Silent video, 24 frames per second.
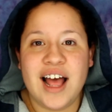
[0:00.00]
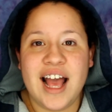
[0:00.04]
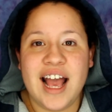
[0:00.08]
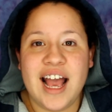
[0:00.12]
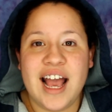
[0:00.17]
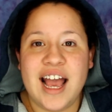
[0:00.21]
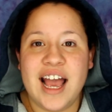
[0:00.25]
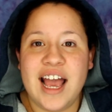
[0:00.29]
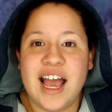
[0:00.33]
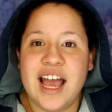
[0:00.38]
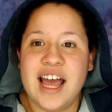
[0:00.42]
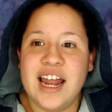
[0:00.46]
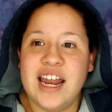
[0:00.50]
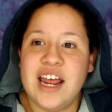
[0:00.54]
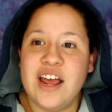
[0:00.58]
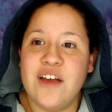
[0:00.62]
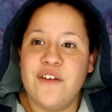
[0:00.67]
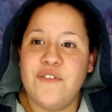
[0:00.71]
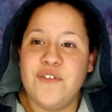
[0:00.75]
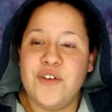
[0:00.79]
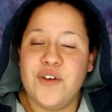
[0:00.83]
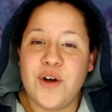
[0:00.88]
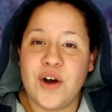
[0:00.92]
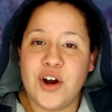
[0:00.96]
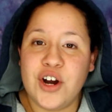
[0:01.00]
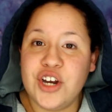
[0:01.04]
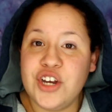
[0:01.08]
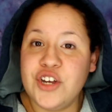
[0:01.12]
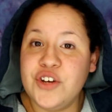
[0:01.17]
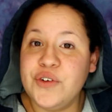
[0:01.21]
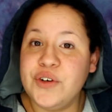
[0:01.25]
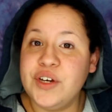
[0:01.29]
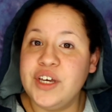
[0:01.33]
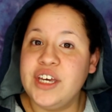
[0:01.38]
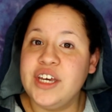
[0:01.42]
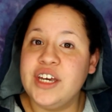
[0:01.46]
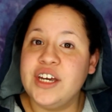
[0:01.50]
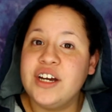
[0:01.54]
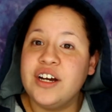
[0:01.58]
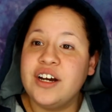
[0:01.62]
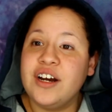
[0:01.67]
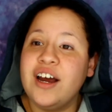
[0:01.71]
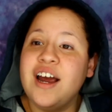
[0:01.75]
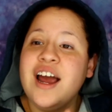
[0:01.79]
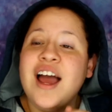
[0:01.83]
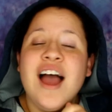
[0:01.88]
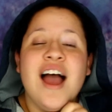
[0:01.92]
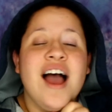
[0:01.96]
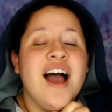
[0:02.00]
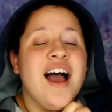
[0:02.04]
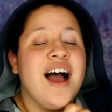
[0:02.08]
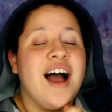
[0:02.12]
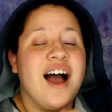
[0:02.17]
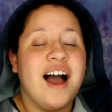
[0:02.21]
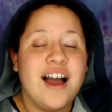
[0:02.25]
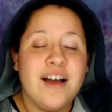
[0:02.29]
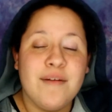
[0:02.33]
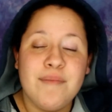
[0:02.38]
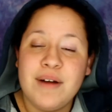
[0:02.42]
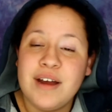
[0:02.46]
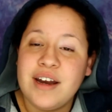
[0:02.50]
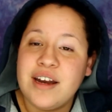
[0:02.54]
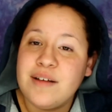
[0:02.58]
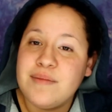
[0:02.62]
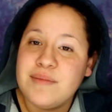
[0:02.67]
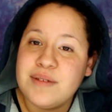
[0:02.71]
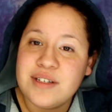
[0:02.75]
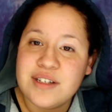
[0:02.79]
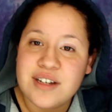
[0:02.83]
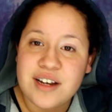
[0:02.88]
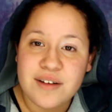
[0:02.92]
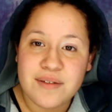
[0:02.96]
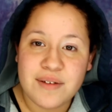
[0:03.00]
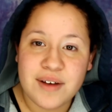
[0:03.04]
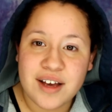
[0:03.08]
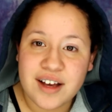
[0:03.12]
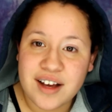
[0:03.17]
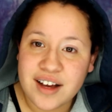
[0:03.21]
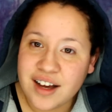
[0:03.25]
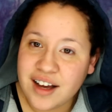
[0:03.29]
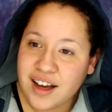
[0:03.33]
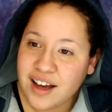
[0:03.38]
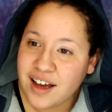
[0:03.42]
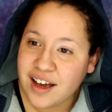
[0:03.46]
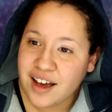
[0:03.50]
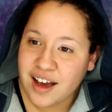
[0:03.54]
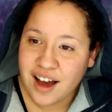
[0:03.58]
and if you are new here, hi, my name is Rebecca.